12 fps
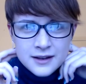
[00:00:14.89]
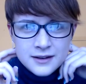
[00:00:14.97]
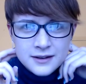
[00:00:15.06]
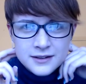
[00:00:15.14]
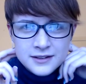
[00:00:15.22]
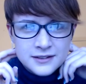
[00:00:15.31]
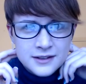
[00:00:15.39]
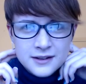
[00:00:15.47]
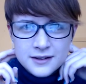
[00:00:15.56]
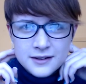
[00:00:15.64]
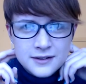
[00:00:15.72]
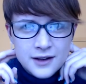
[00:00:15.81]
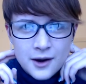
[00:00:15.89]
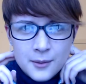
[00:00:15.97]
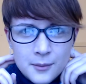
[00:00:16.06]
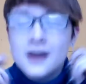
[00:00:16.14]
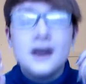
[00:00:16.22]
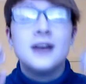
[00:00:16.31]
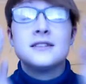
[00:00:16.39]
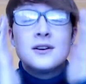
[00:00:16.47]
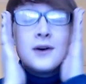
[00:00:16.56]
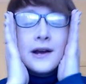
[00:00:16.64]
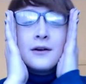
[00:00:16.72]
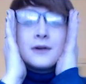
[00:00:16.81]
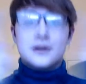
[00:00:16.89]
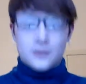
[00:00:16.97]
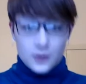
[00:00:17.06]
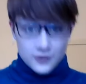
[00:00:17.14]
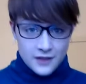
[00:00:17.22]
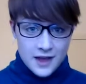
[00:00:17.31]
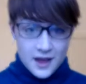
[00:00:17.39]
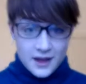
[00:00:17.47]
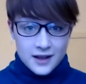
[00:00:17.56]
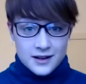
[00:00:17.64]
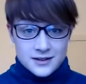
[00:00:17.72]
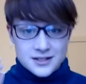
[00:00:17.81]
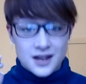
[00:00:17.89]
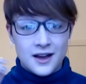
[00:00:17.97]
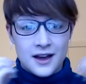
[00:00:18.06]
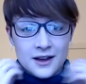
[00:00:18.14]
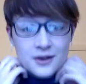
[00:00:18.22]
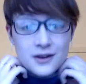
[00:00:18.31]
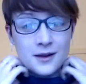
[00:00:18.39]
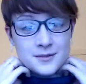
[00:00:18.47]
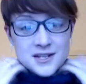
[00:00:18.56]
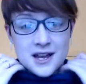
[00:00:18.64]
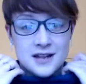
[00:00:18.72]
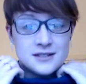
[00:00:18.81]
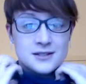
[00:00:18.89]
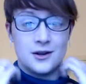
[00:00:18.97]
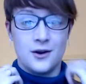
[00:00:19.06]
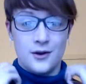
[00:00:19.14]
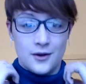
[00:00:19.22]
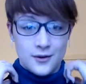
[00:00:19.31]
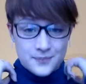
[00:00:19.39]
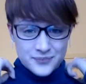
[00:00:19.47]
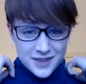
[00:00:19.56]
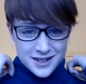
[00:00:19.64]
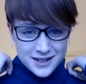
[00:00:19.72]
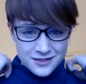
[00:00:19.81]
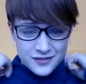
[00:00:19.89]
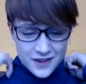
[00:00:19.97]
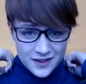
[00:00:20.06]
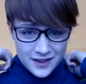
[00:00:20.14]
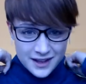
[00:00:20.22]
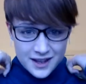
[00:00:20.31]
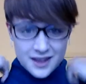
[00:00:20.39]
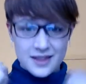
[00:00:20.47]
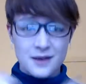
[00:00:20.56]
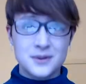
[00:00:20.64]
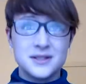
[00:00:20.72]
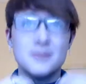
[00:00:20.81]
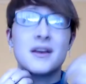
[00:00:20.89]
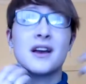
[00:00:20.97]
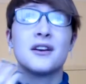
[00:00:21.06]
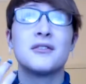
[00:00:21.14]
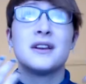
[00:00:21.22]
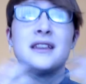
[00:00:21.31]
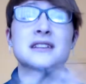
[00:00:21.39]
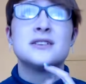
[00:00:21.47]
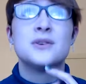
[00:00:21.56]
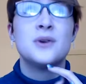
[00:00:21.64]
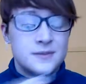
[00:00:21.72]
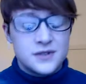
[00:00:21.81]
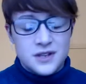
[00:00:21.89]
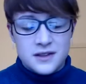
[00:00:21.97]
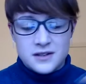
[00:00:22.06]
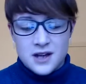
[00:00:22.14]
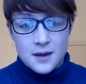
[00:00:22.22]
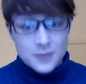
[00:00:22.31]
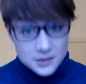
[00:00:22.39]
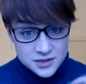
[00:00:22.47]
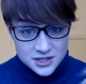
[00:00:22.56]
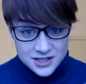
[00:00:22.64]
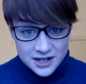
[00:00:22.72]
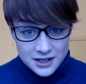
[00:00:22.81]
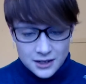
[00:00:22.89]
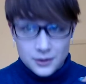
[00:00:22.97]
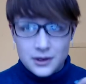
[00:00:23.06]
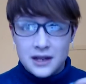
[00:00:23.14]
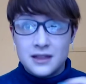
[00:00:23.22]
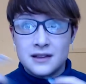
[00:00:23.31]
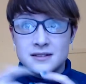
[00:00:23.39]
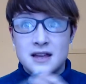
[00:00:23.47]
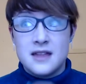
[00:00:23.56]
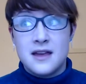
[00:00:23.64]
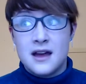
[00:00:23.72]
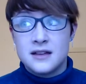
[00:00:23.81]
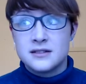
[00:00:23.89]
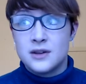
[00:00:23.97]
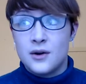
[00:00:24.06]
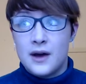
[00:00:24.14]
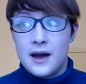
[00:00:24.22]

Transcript: just dumb. And so I got rid of all of that and I couldn't update, so I didn't feel like that was something I could really do, especially at the time I was just studying uni, things like that, so